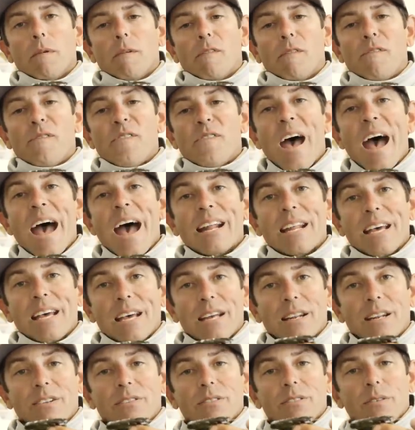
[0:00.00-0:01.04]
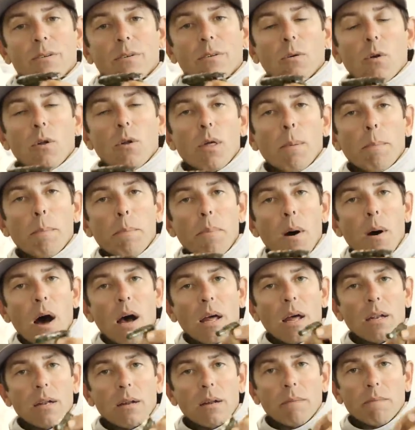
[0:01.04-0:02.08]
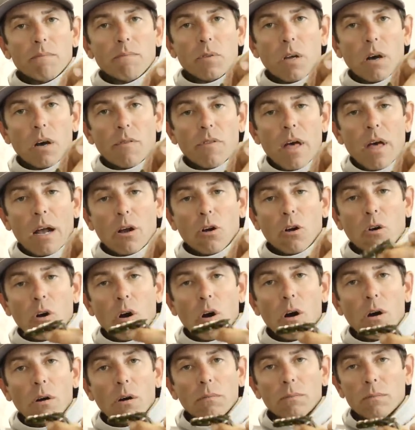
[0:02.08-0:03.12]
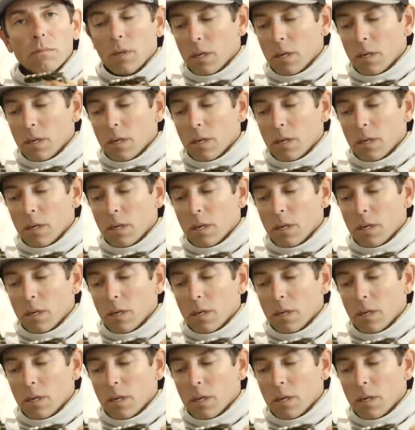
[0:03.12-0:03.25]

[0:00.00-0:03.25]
fat end or the butt of that craw.